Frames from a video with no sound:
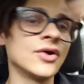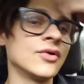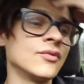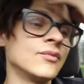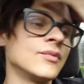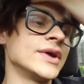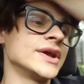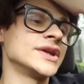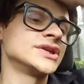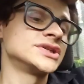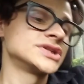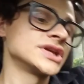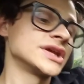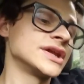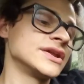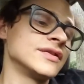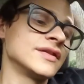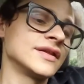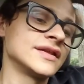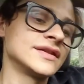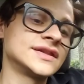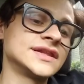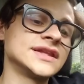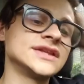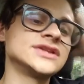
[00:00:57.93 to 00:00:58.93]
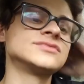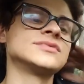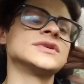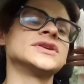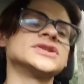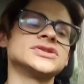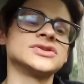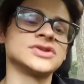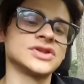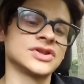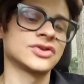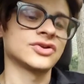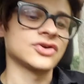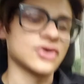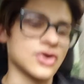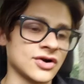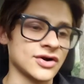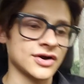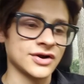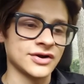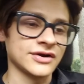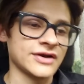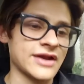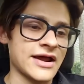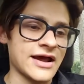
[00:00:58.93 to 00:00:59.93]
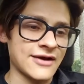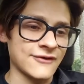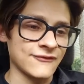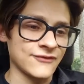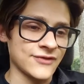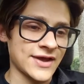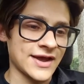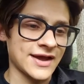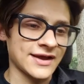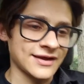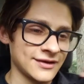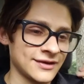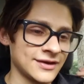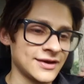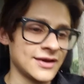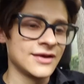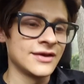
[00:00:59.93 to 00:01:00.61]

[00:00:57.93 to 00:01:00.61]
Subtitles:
Which in this situation, this car could have that.